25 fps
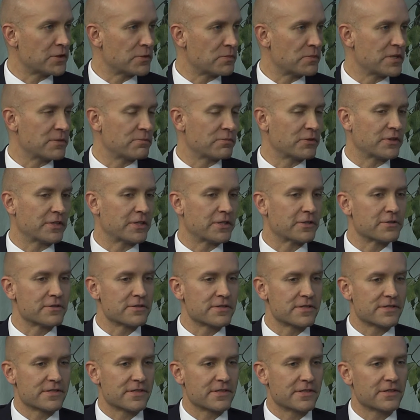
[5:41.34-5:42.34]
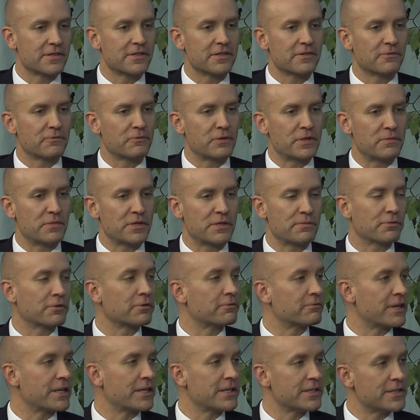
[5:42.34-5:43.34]
people here, is that when people
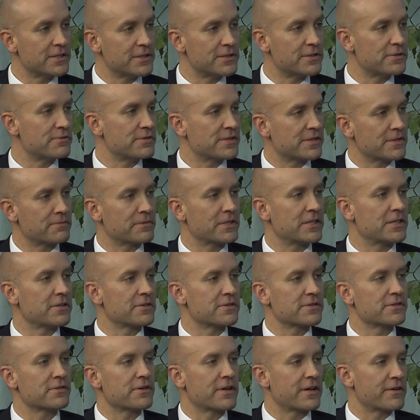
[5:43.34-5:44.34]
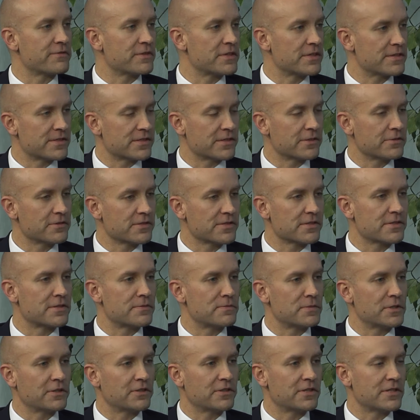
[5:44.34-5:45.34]
are ready to do something else or have the skills and
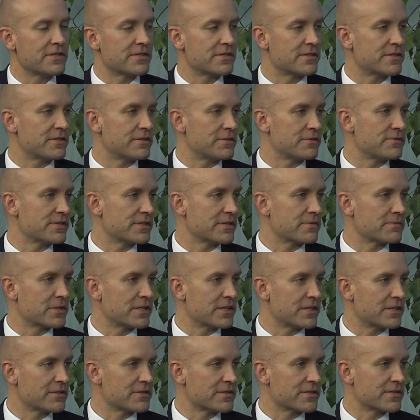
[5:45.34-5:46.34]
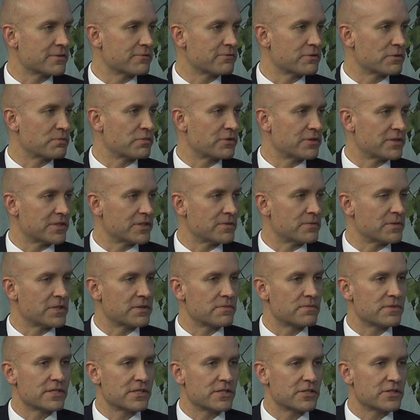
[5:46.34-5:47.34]
abilities to do something else, that we're putting them in
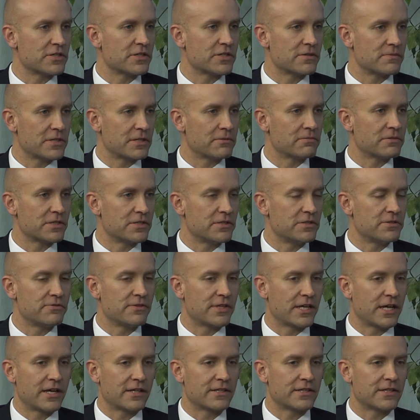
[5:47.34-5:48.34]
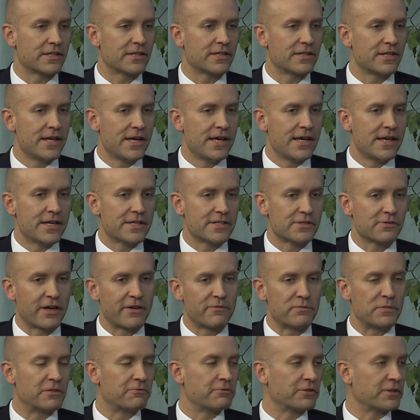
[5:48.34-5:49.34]
a position to be able to do that. And so
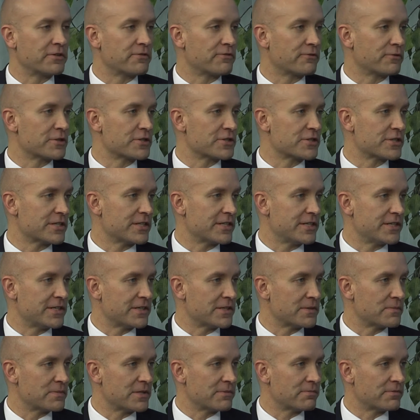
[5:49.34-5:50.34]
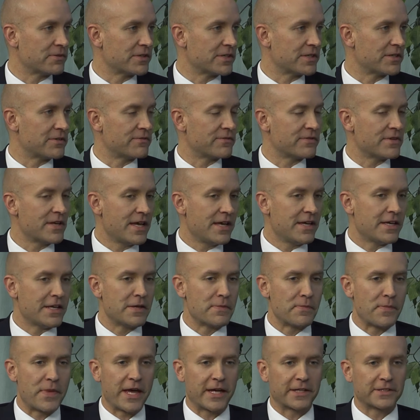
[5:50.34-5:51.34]
I've been really fortunate in the people that have
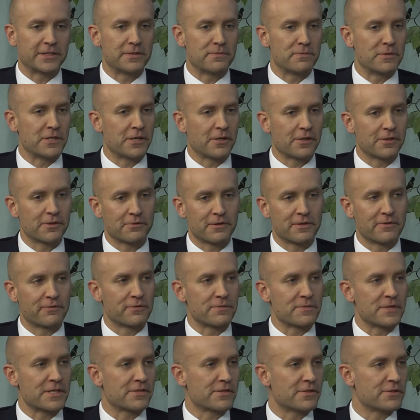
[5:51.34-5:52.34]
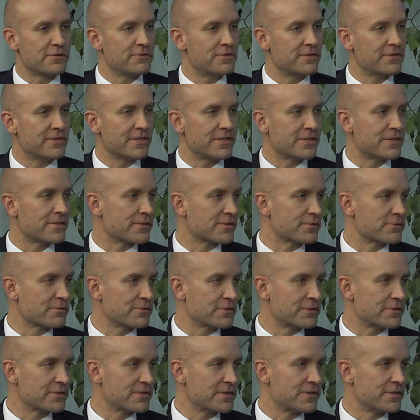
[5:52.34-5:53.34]
impacted me all the way from a student in
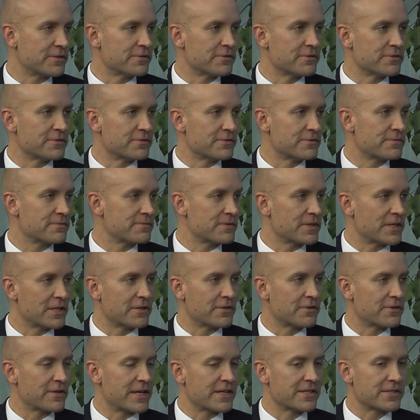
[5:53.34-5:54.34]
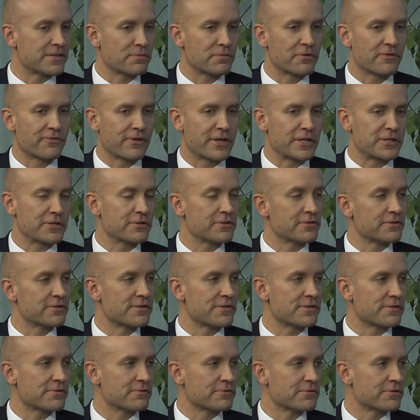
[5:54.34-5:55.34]
school to, as a professional
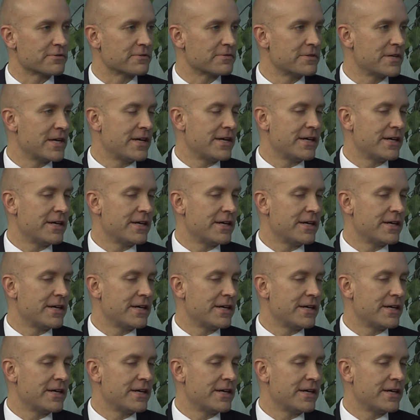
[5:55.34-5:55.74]
in school